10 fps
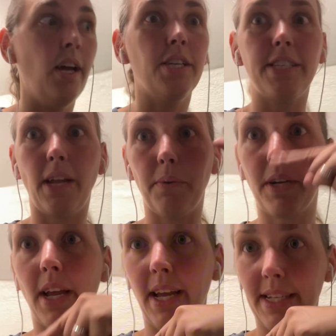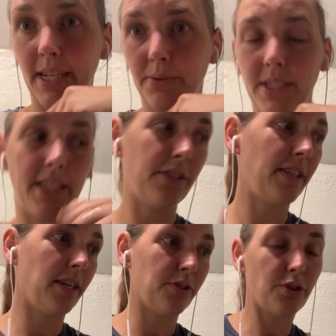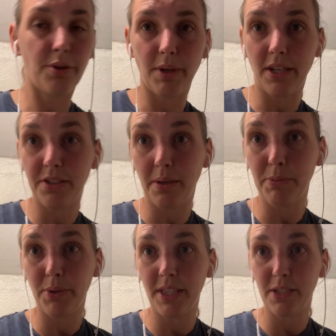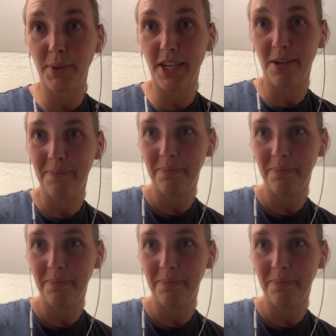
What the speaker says: So now we're going to head downstairs and I'll show you what else I'm doing this week.